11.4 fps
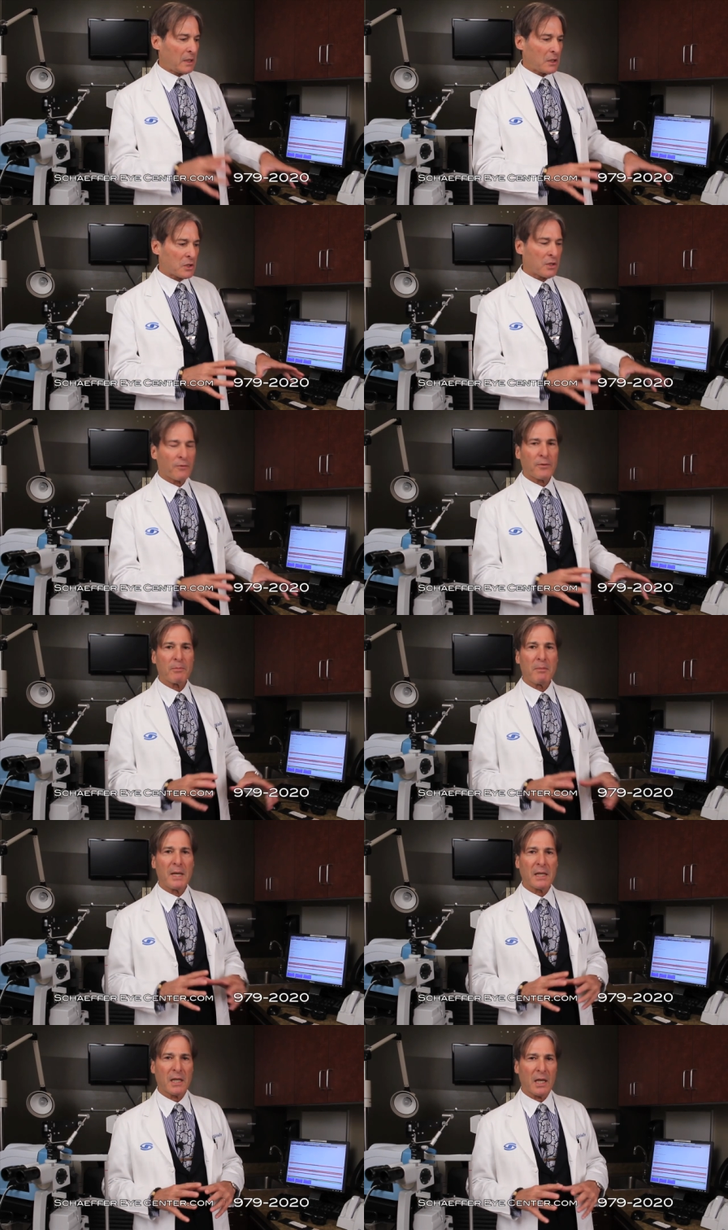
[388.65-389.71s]
different
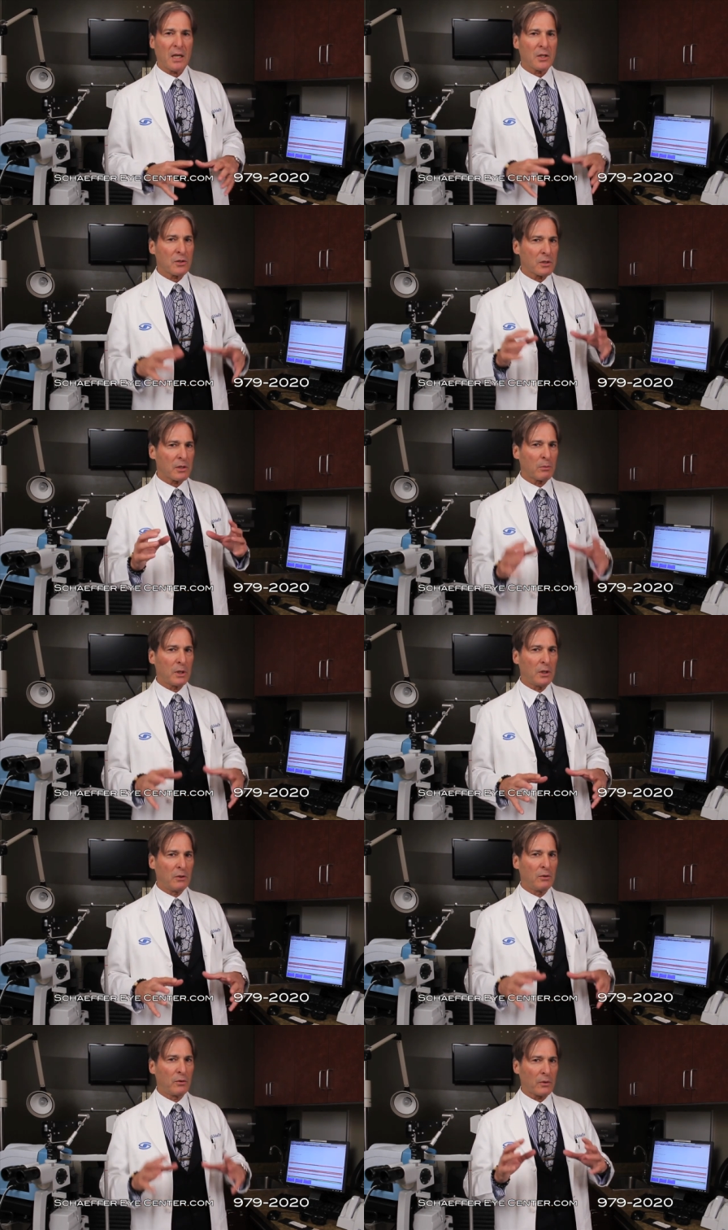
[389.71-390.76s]
medications that we
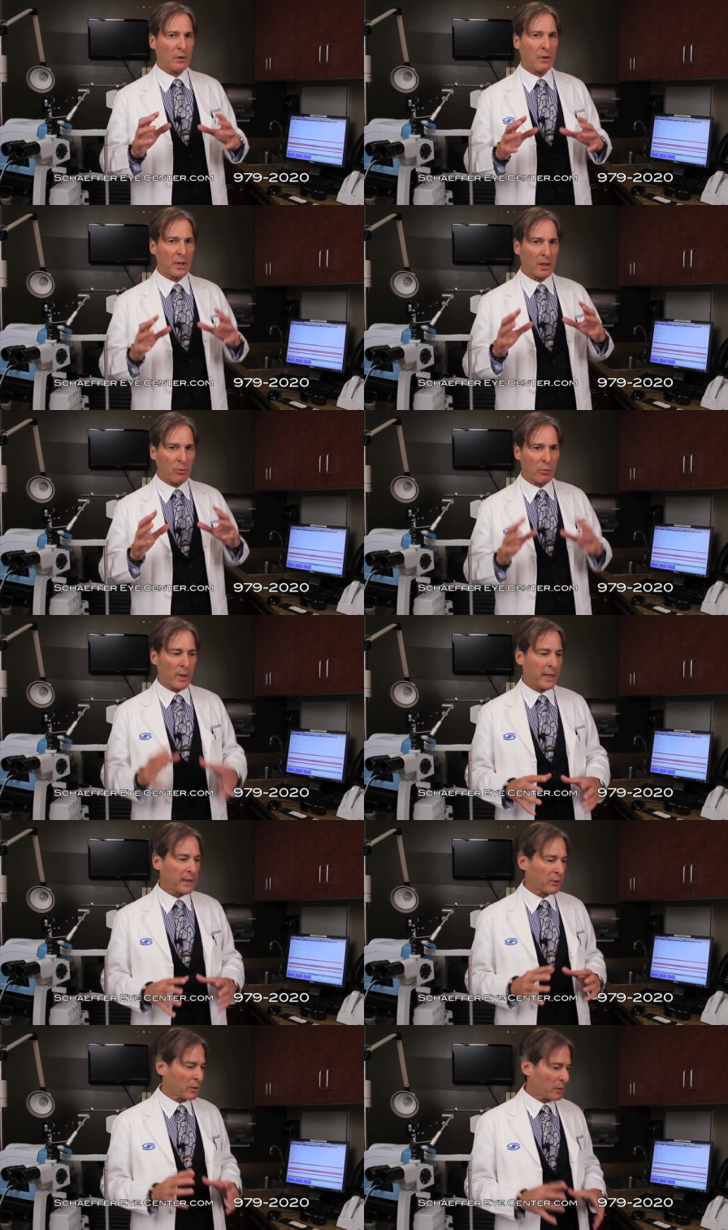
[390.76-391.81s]
use on a
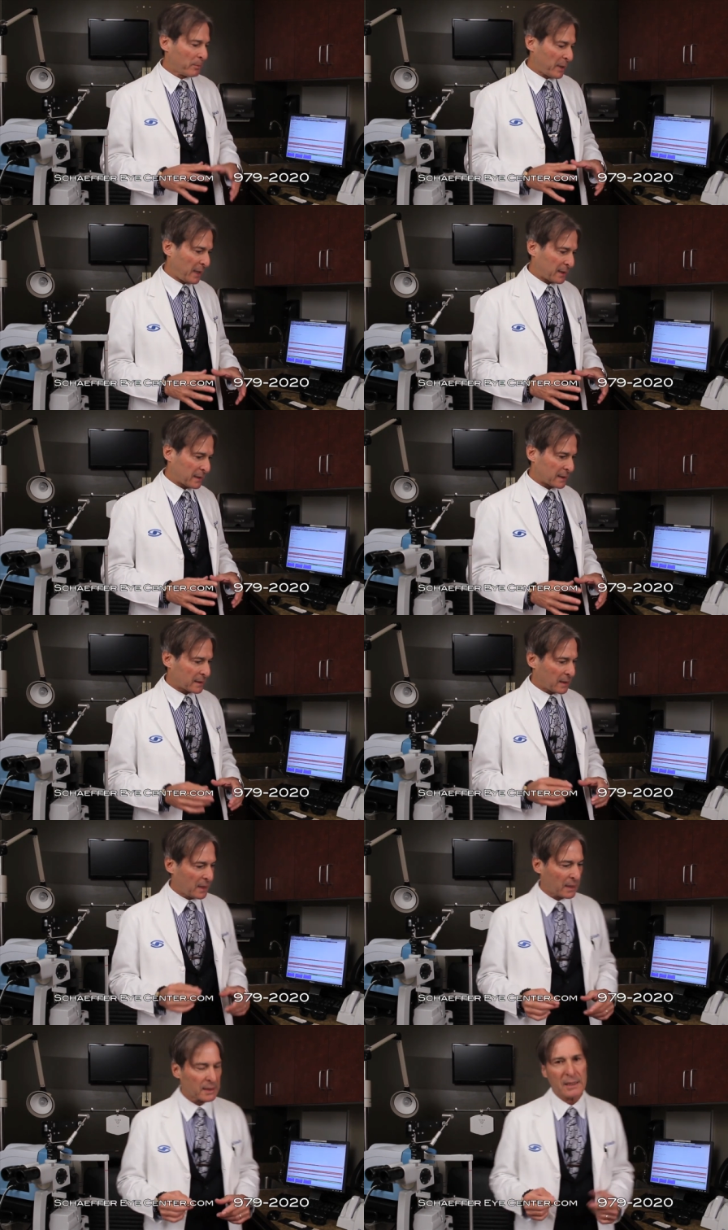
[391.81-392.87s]
regular basis. The
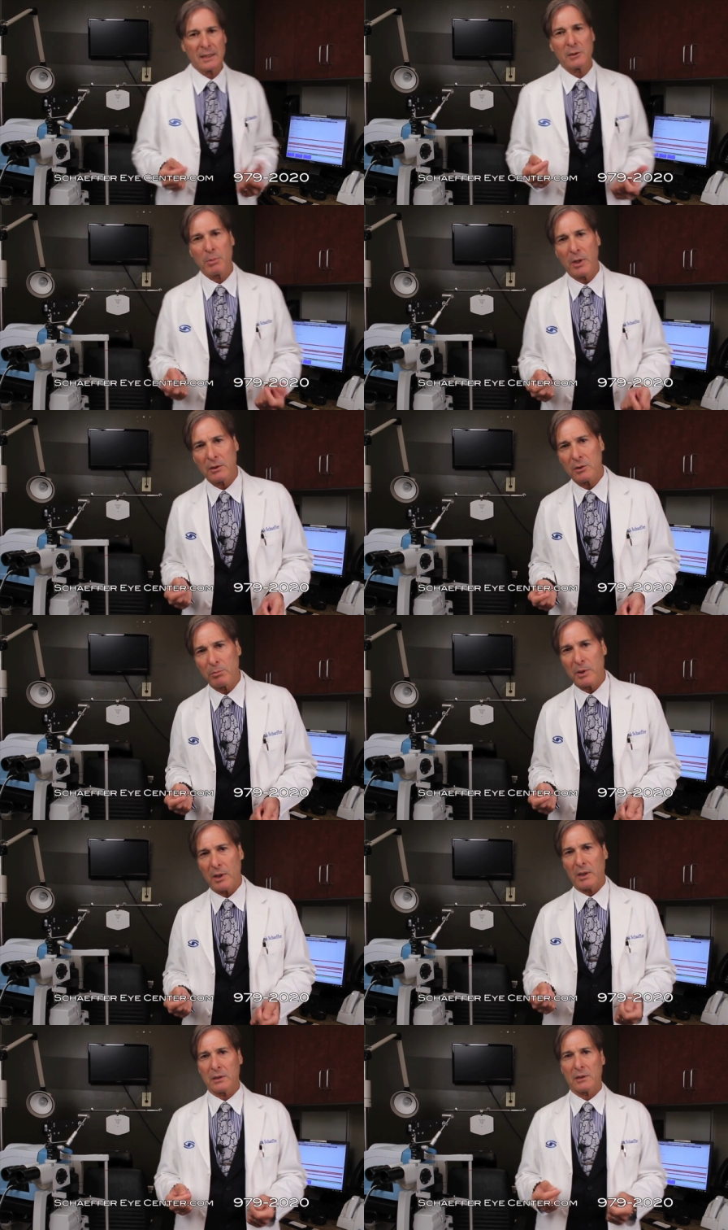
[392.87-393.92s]
next thing is
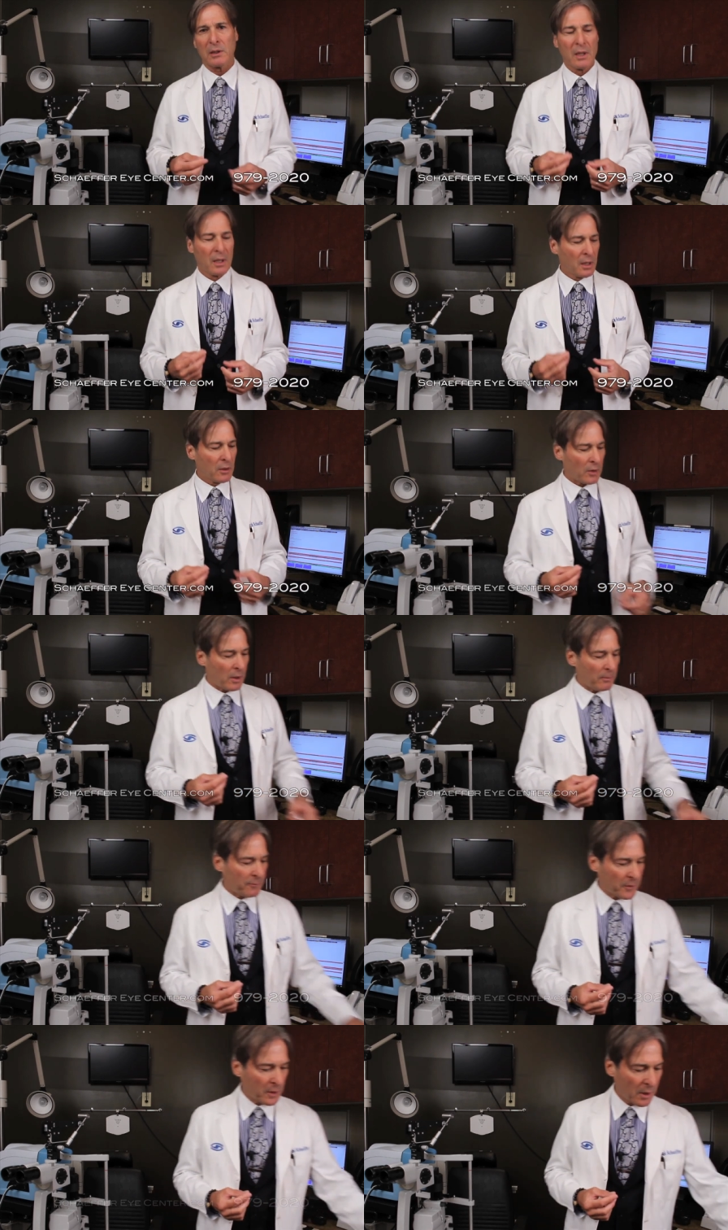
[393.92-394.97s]
punctoplugs. Um,
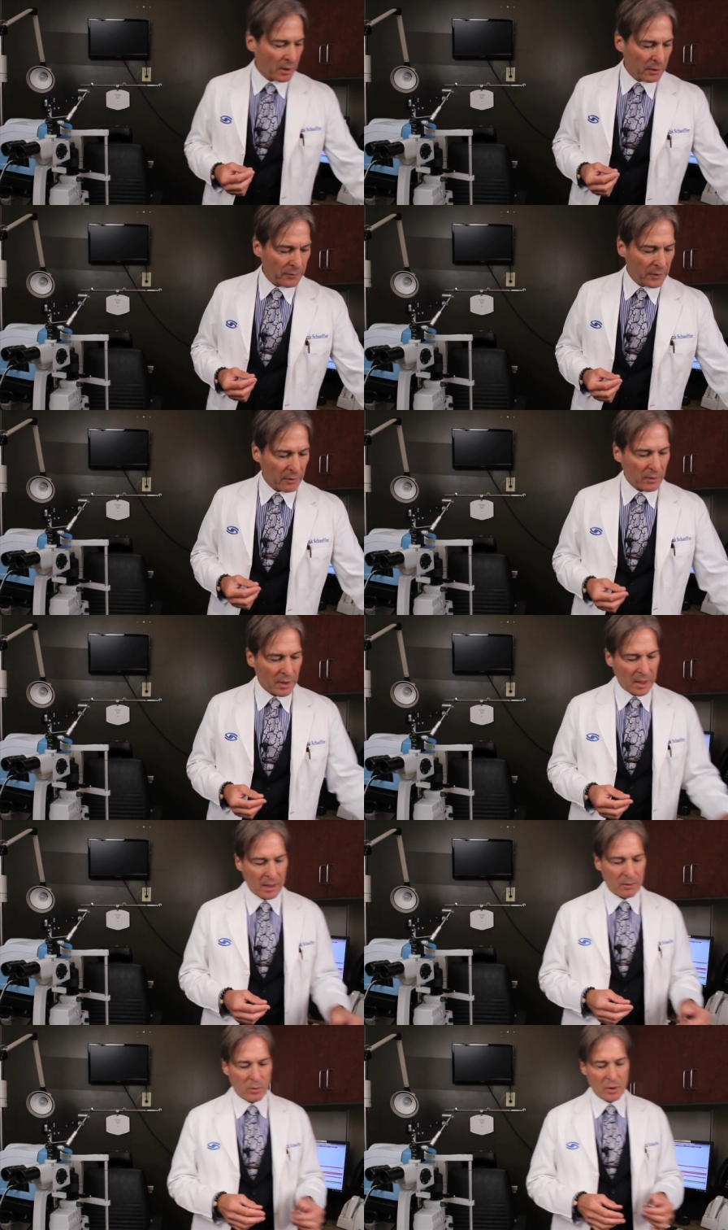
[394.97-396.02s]
for y'all that have never
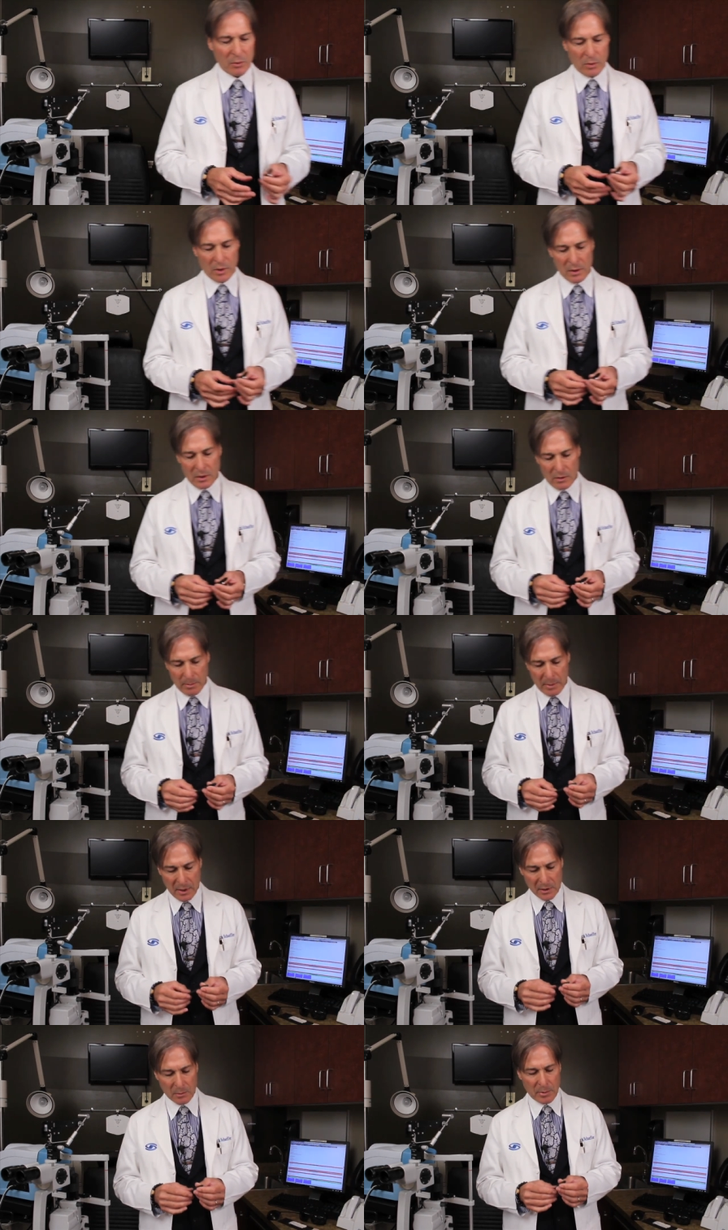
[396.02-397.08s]
had one, you want to know a
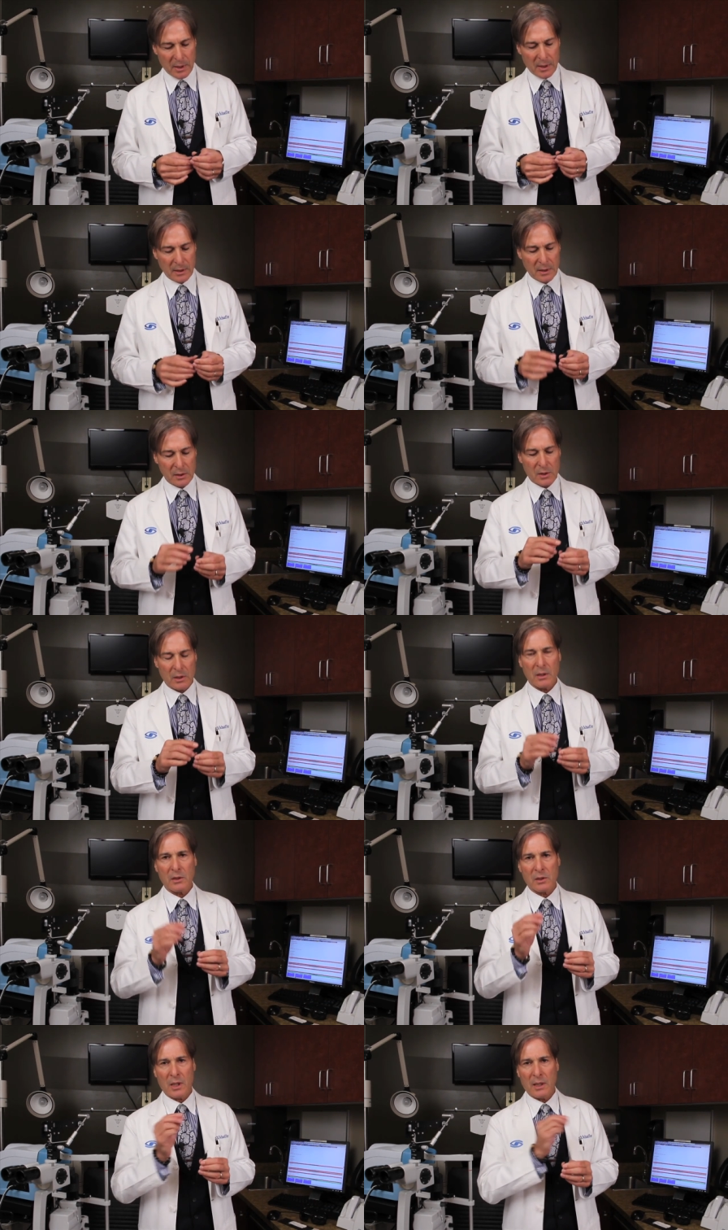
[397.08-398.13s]
plug is a, a,
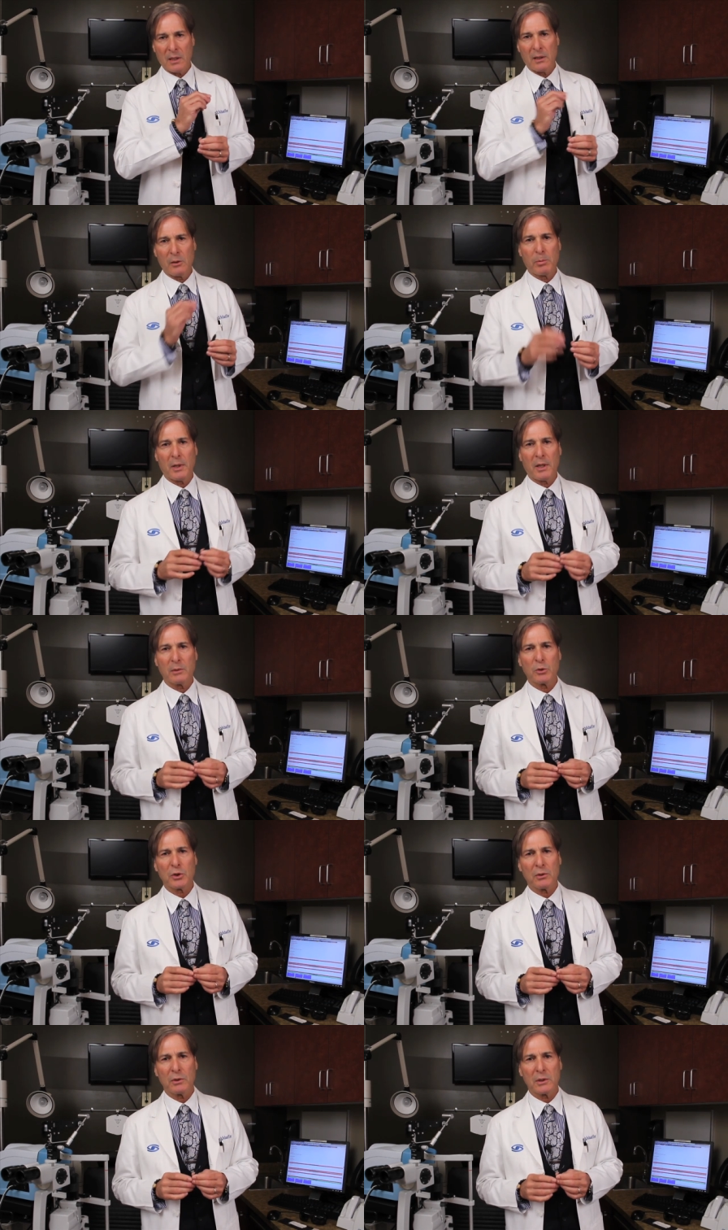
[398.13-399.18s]
tiny little plug, and we'll
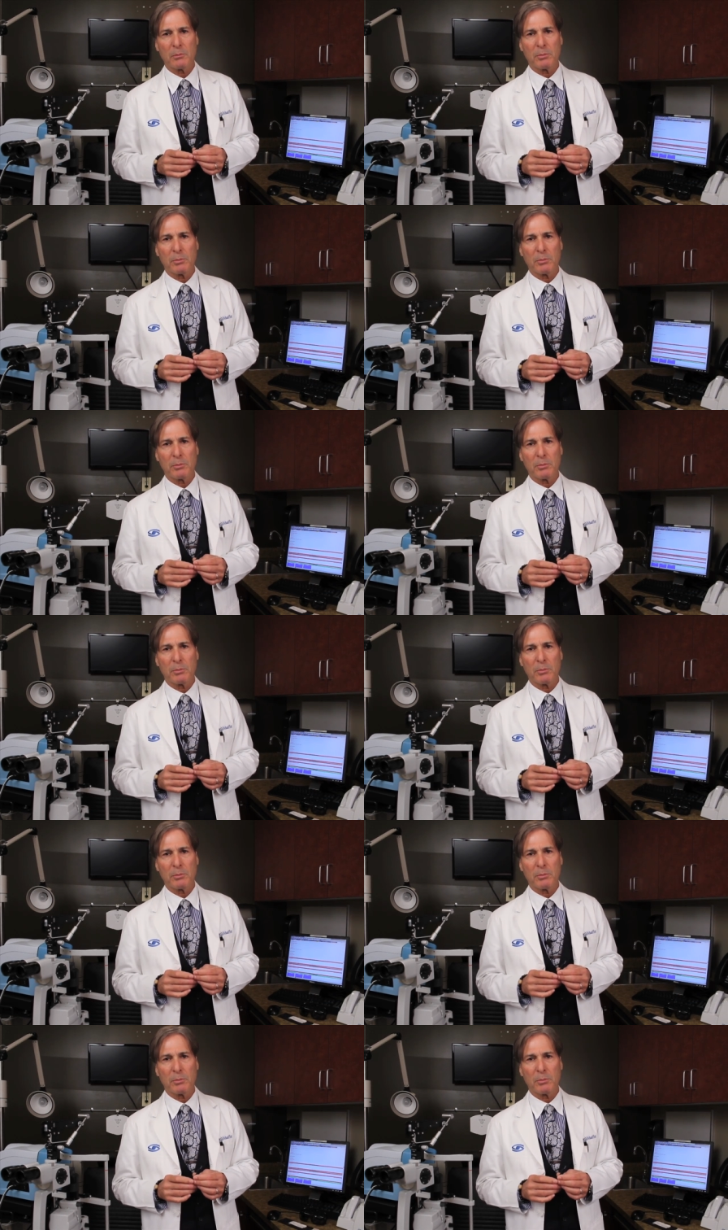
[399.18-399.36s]
show you some